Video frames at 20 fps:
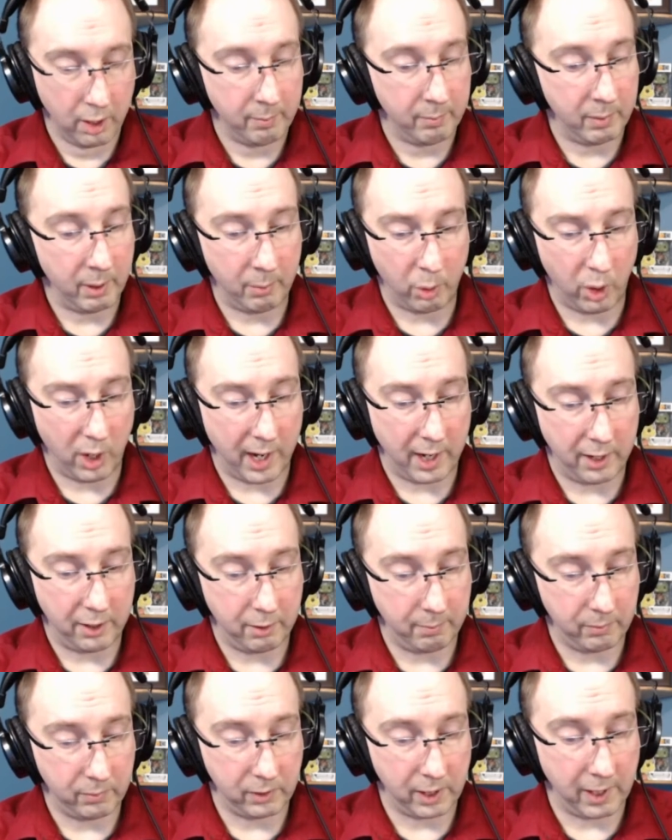
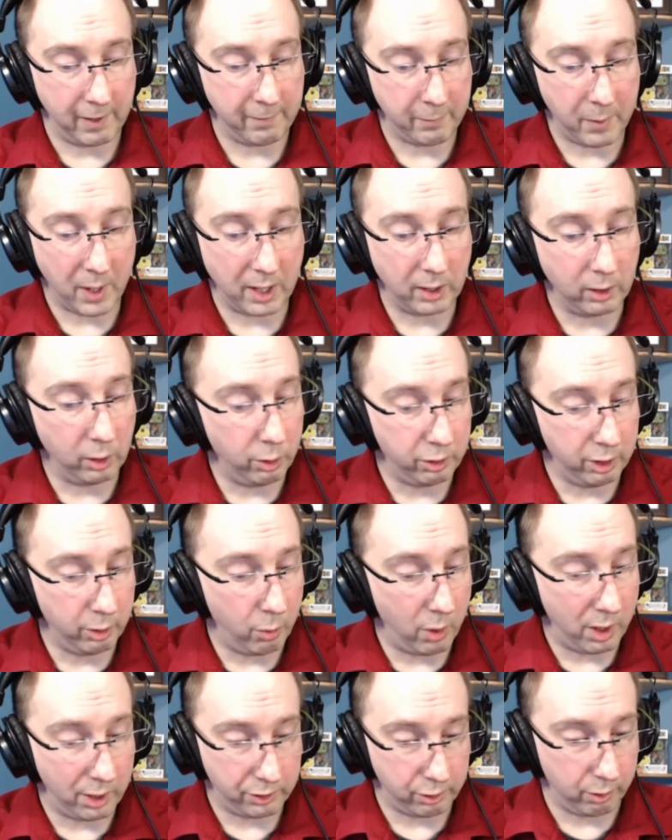Memorandum left by Lucy
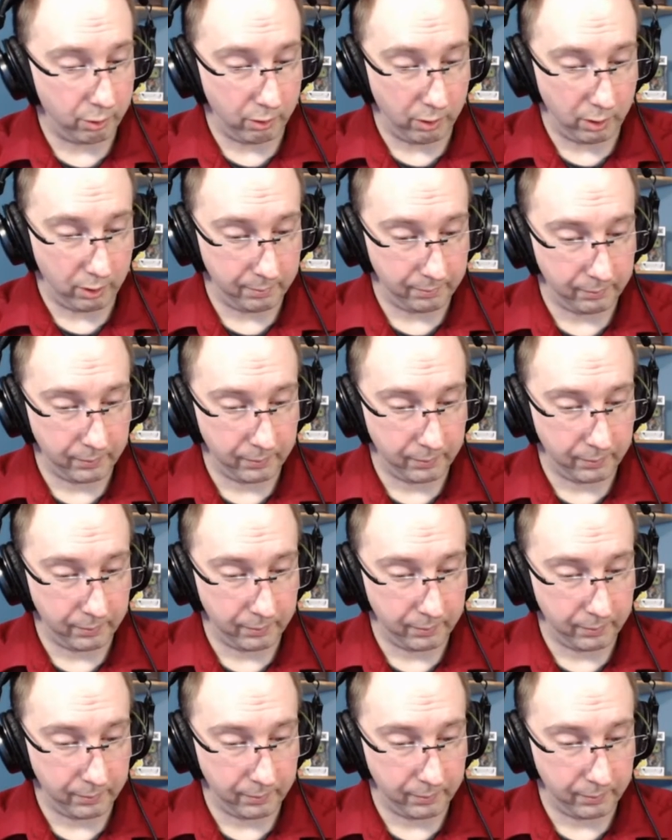Westenra.